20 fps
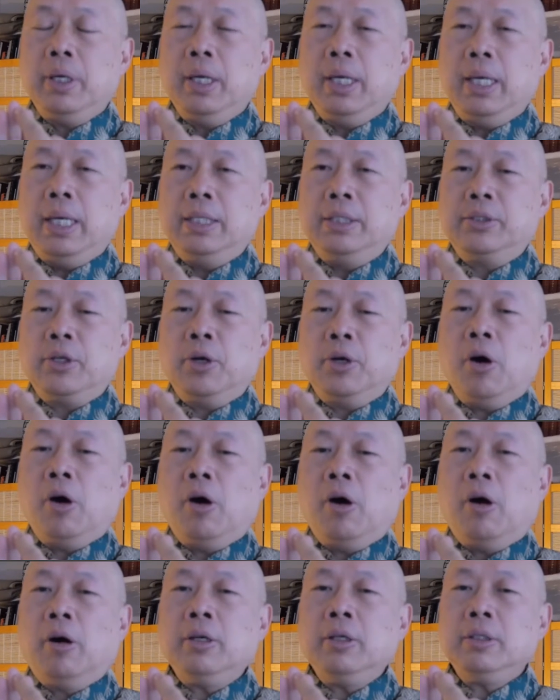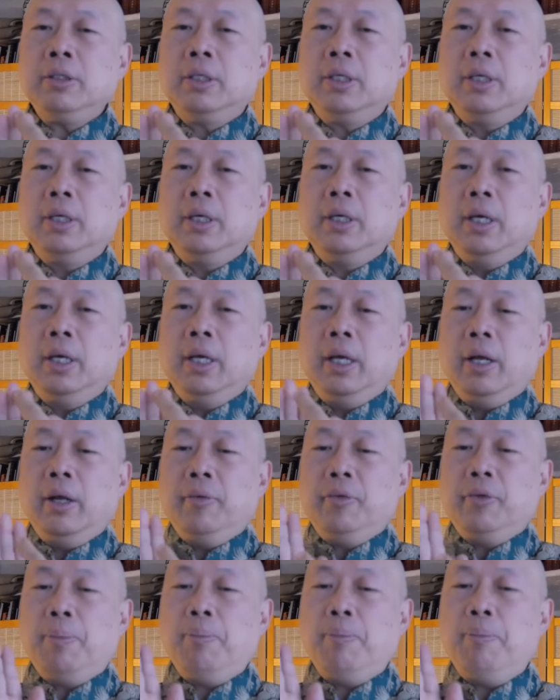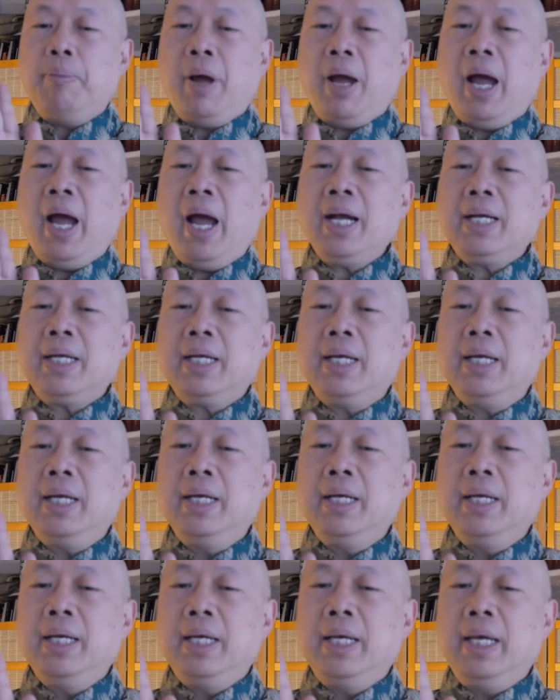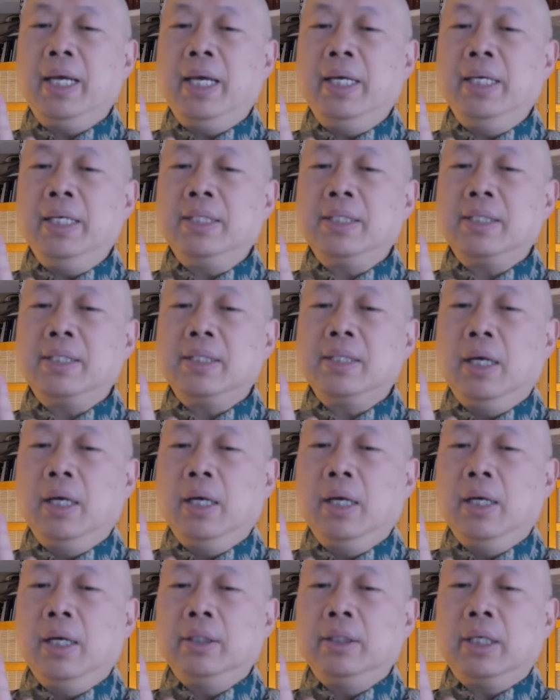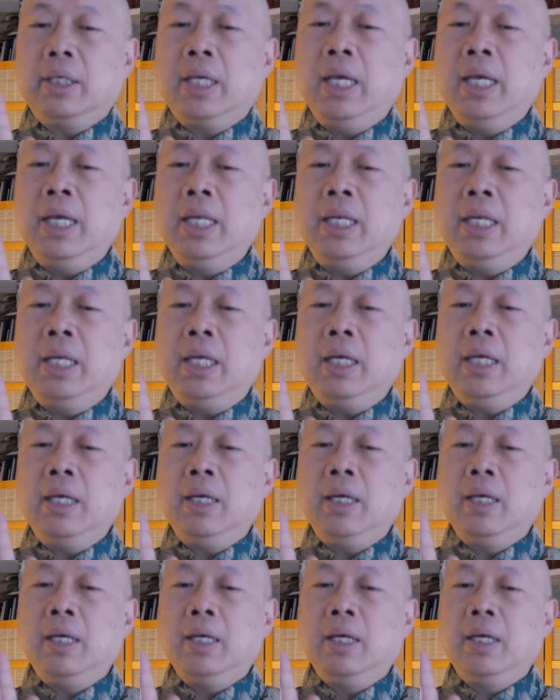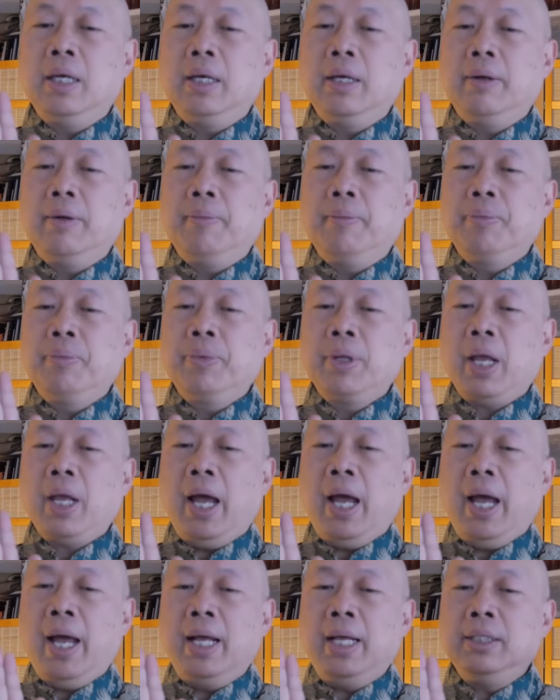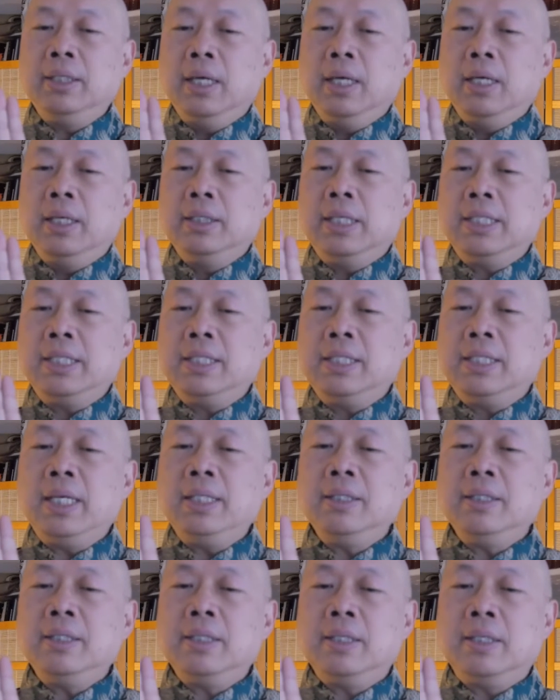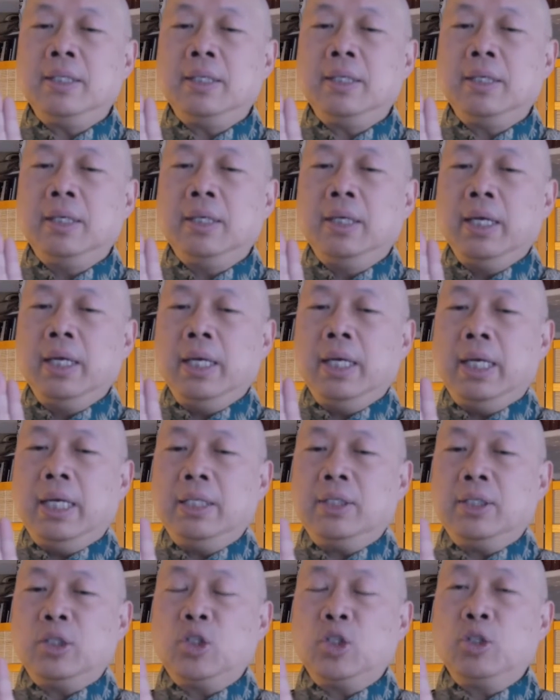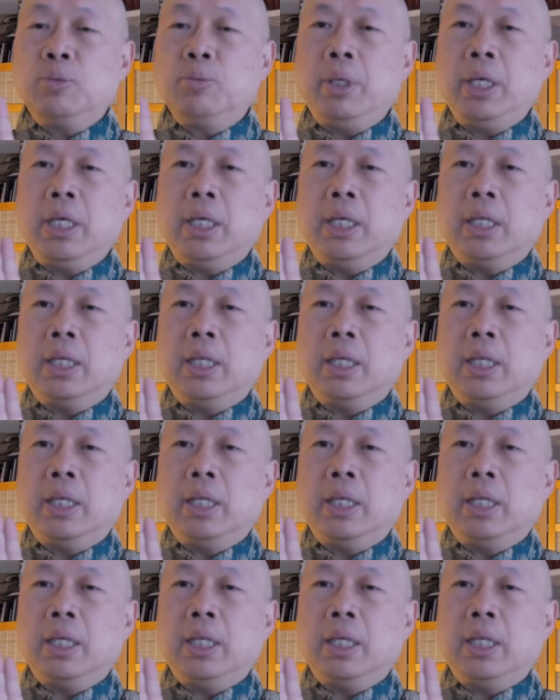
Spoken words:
is the heart, the back is the kidney, and the center is the spleen.